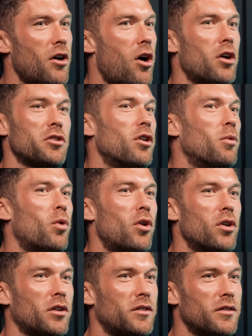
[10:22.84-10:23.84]
hot girl
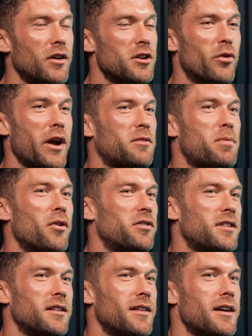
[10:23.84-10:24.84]
walks, your ex
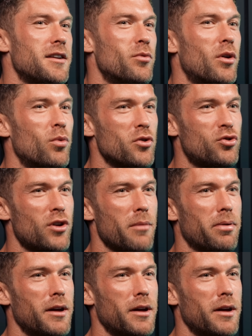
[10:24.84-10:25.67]
posting their Euro road trip,